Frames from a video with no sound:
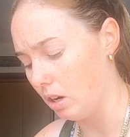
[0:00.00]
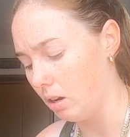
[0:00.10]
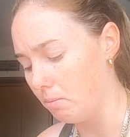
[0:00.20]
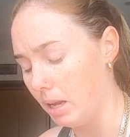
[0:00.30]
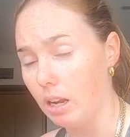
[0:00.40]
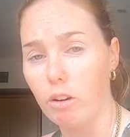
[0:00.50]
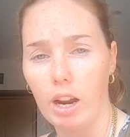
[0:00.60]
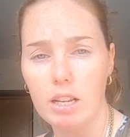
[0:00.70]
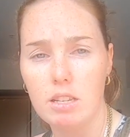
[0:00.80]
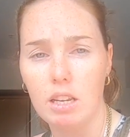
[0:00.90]
know, me and
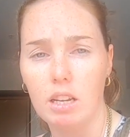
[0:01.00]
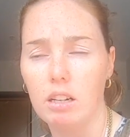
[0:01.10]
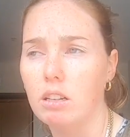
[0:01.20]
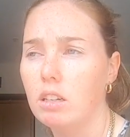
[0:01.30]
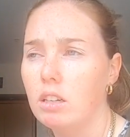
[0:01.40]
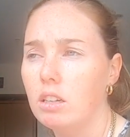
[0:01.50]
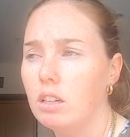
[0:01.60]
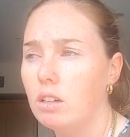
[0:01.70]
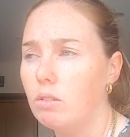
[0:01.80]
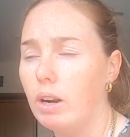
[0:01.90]
Gracie and
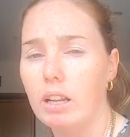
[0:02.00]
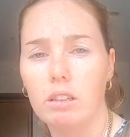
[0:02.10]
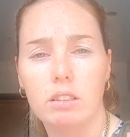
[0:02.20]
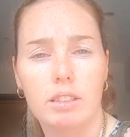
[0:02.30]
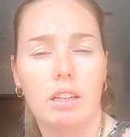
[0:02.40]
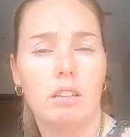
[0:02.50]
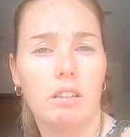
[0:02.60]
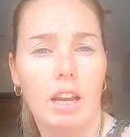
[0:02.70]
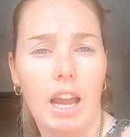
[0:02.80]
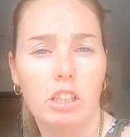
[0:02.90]
Redders
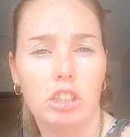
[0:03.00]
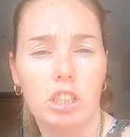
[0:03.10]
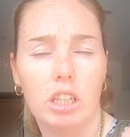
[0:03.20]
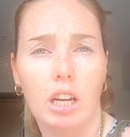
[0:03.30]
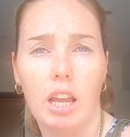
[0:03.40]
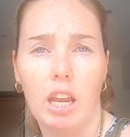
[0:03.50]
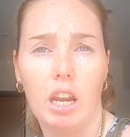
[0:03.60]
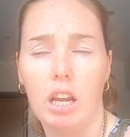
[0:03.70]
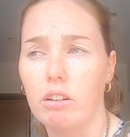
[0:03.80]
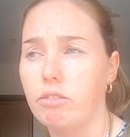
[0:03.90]
and HG are here
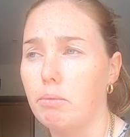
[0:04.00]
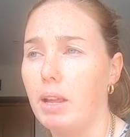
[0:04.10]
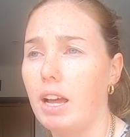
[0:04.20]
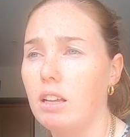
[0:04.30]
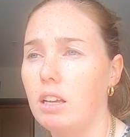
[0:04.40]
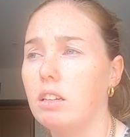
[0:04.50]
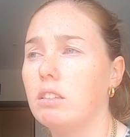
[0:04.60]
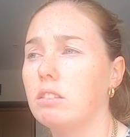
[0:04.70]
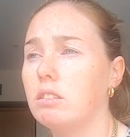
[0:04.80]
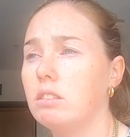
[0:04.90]
now from that,
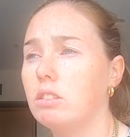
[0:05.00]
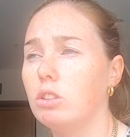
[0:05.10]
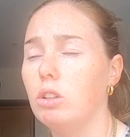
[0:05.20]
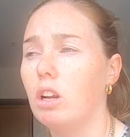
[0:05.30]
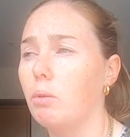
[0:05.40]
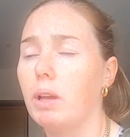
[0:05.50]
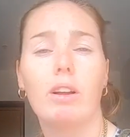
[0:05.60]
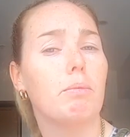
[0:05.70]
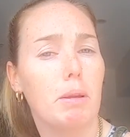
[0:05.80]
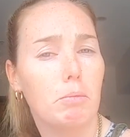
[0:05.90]
and you know, we
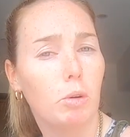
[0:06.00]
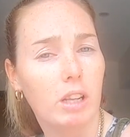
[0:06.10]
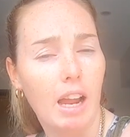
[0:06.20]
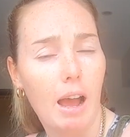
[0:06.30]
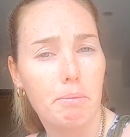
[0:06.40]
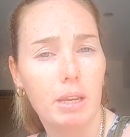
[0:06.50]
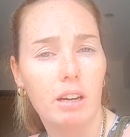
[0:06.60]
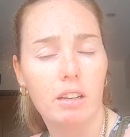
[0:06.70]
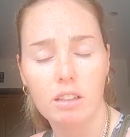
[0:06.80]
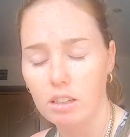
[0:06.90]
couldn't be more than
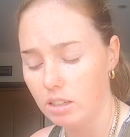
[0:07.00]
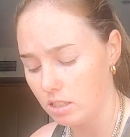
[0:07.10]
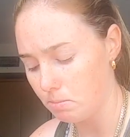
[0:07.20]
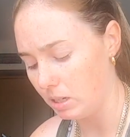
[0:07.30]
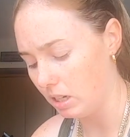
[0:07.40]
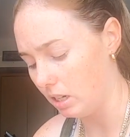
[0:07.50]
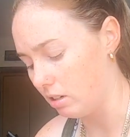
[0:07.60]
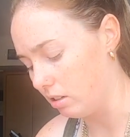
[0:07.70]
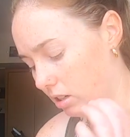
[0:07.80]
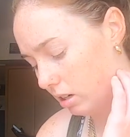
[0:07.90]
happier to be here
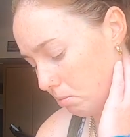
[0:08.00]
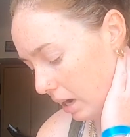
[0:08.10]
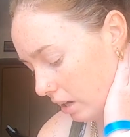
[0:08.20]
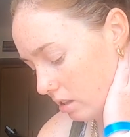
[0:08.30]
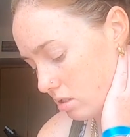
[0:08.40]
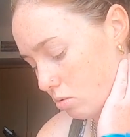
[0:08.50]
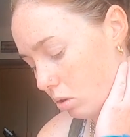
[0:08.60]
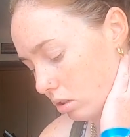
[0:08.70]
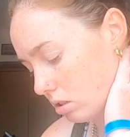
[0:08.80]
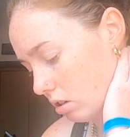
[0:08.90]
and a part of the
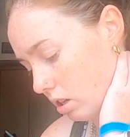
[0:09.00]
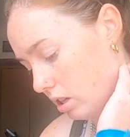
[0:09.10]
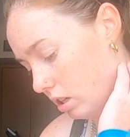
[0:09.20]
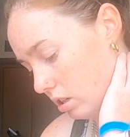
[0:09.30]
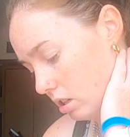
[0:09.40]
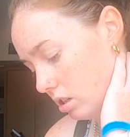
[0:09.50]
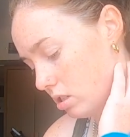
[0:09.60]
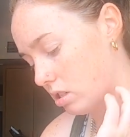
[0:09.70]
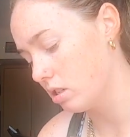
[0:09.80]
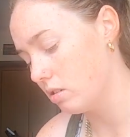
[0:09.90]
squad. So I think
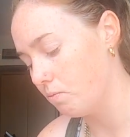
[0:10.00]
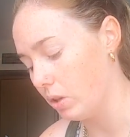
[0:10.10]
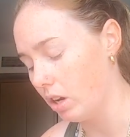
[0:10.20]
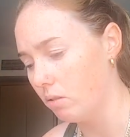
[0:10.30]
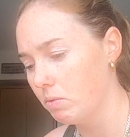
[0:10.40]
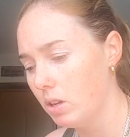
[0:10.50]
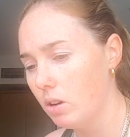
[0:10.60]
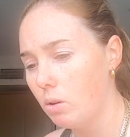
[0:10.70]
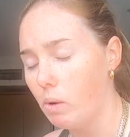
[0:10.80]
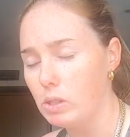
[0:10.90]
it's, you know,
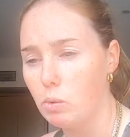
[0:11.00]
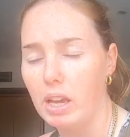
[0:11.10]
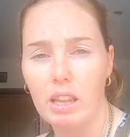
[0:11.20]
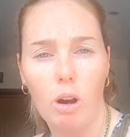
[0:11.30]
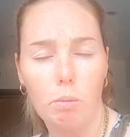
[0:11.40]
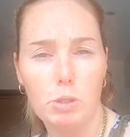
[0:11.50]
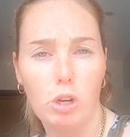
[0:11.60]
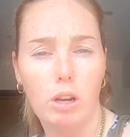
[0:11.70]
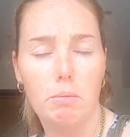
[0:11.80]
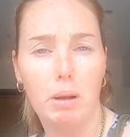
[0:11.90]
once we get that
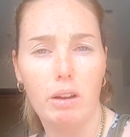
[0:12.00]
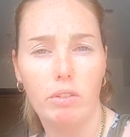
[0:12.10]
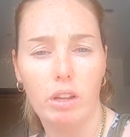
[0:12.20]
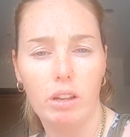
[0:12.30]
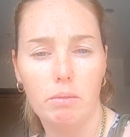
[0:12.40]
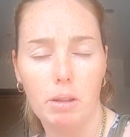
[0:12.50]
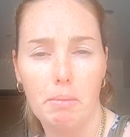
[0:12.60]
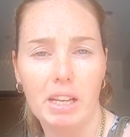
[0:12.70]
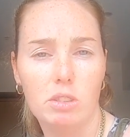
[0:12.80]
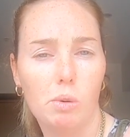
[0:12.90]
opportunity to play for the
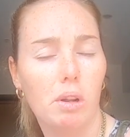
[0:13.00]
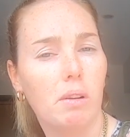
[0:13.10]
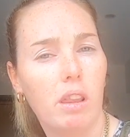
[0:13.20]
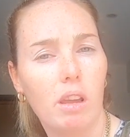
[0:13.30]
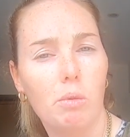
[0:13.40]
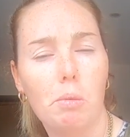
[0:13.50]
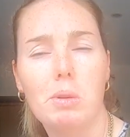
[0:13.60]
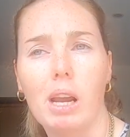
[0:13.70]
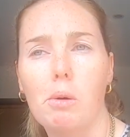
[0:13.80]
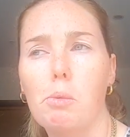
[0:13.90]
main squad, I think we'll
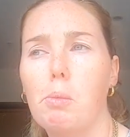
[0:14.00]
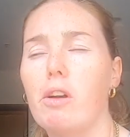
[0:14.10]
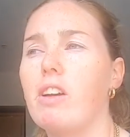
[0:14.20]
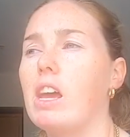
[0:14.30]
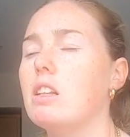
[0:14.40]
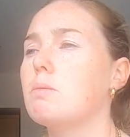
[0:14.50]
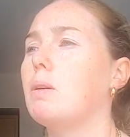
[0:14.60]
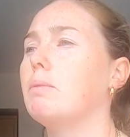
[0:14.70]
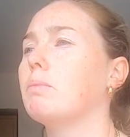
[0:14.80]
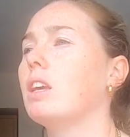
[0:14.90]
take it with both hands. But